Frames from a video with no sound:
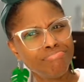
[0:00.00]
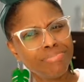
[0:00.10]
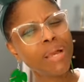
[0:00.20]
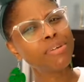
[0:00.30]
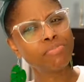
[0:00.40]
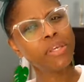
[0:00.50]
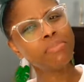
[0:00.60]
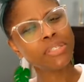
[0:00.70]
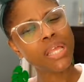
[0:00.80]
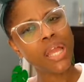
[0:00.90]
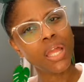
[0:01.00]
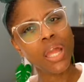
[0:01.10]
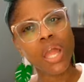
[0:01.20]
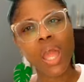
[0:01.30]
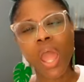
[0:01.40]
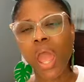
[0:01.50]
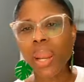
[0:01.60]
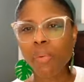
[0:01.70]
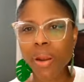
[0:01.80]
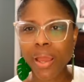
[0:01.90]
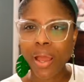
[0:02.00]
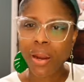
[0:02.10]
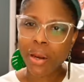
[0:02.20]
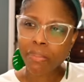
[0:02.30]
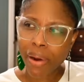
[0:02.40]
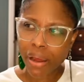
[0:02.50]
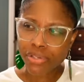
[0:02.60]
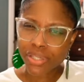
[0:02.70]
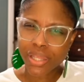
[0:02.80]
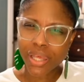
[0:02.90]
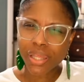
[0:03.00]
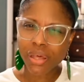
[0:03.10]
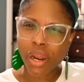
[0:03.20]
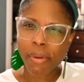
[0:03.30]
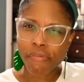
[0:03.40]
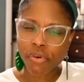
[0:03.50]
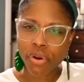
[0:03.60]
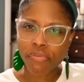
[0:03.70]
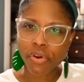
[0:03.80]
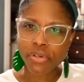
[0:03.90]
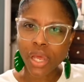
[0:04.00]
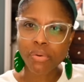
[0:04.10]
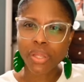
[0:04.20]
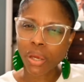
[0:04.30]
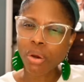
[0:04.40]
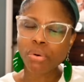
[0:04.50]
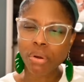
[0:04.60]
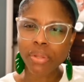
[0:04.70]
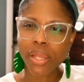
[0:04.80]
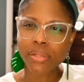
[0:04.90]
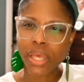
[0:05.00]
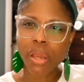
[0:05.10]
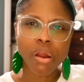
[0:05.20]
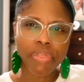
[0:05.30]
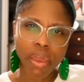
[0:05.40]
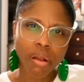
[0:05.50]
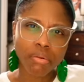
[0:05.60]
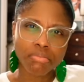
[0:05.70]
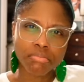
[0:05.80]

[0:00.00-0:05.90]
that must be a mistake. And then when I got on the browser, because I think I saw it on my phone at first, I was like, oh no, that they are there